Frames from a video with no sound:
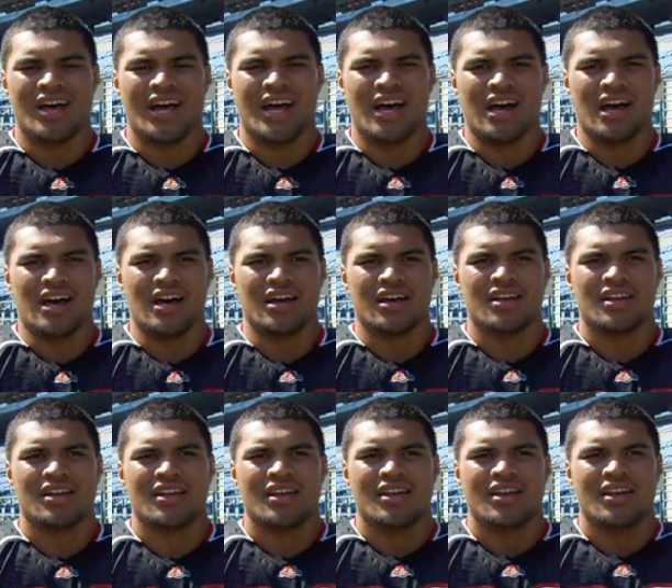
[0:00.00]

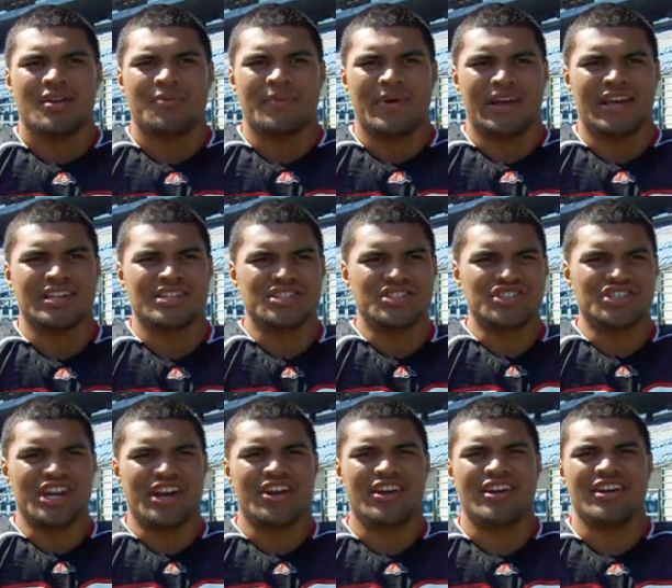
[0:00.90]
Uh, my cousin
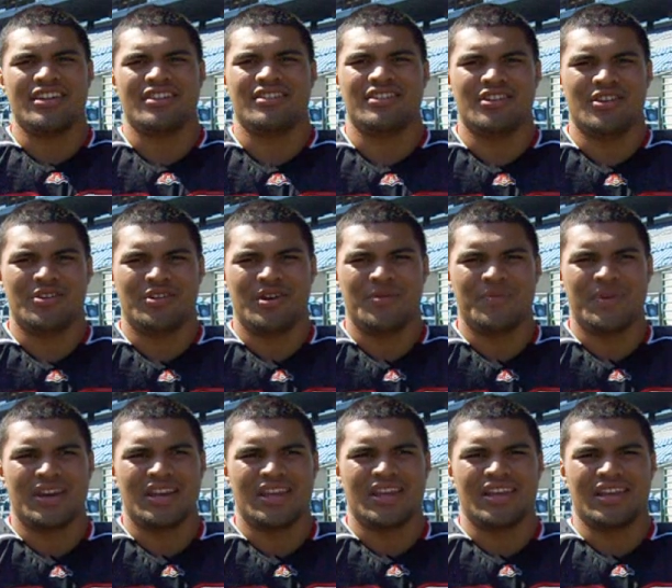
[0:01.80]
Jared, you know,
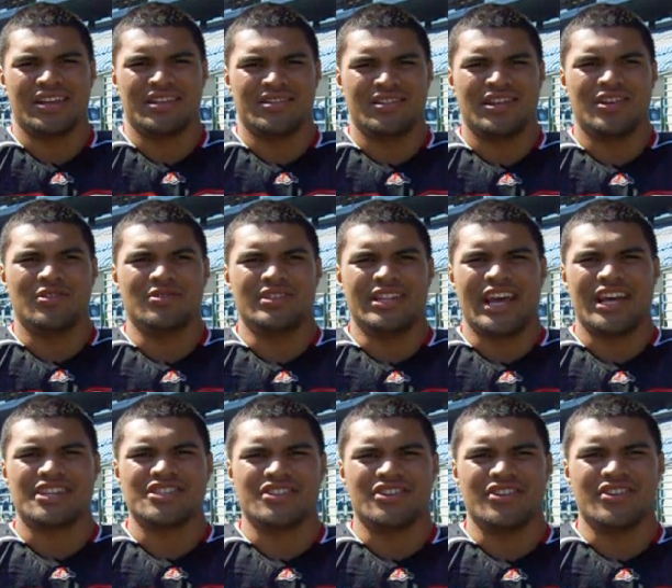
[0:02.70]
committing, and you know,
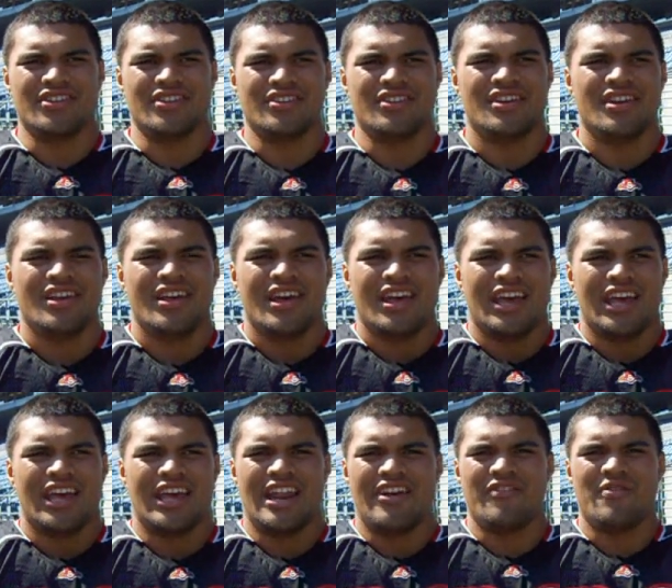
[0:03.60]
Dexter,
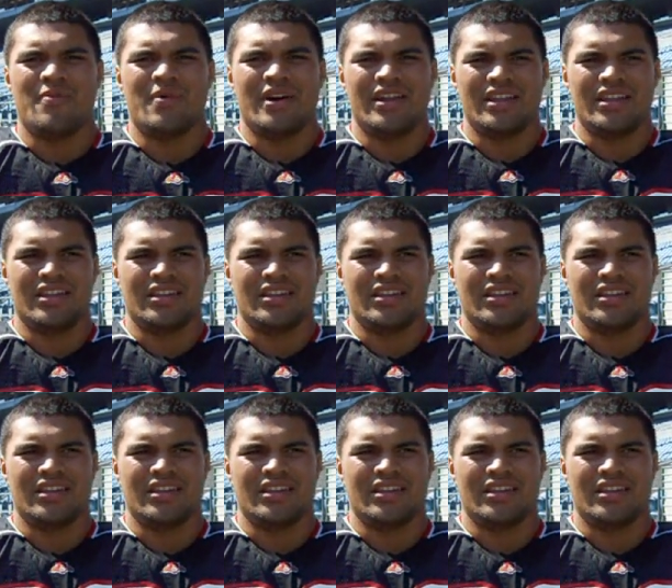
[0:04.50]
and everybody.